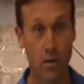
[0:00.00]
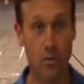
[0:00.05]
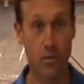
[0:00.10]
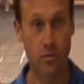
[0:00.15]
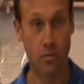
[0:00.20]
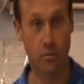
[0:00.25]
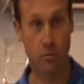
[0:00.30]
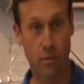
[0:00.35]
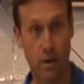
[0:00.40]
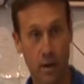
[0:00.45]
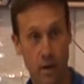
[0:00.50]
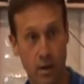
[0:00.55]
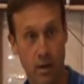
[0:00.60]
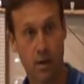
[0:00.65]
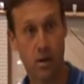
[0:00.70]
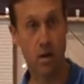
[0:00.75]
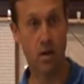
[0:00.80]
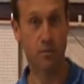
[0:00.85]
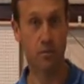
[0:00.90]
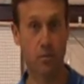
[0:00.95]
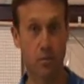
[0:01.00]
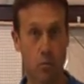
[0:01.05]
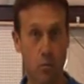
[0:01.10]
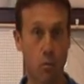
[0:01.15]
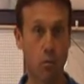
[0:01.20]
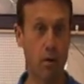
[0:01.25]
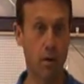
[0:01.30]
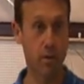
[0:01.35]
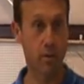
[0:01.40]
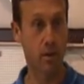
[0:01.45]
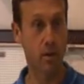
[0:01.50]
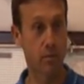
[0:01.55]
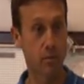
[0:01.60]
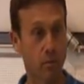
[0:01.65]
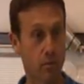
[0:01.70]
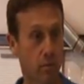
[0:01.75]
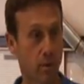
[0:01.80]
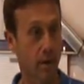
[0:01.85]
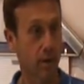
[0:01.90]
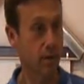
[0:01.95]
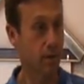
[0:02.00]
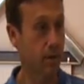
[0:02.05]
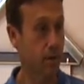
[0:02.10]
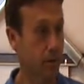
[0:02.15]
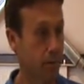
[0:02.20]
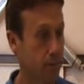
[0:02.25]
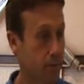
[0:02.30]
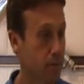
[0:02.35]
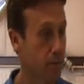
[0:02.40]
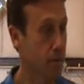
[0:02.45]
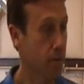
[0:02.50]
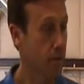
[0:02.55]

So right now I have the water level right here